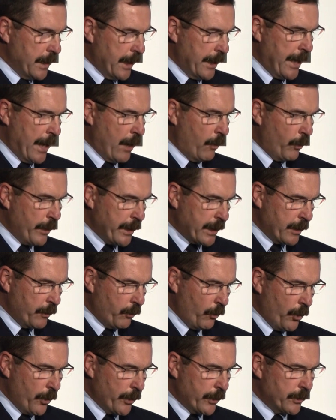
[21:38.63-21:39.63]
and how we
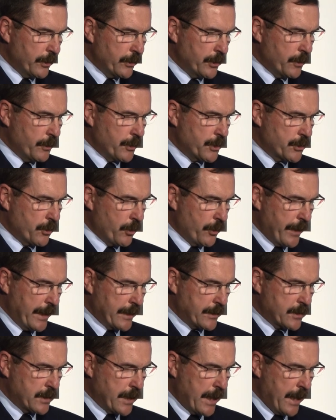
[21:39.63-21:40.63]
can work to ensure
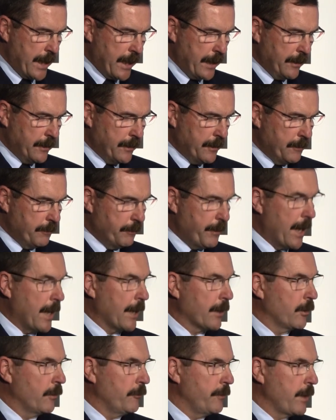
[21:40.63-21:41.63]
they stay
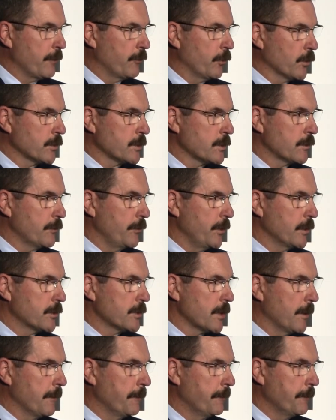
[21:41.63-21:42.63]
part of Air Force's
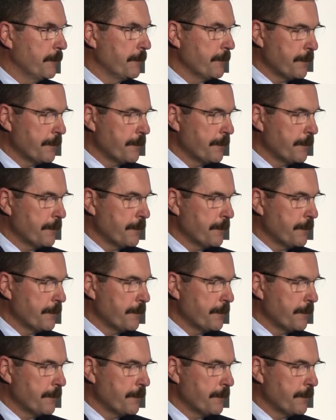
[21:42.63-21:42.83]
future.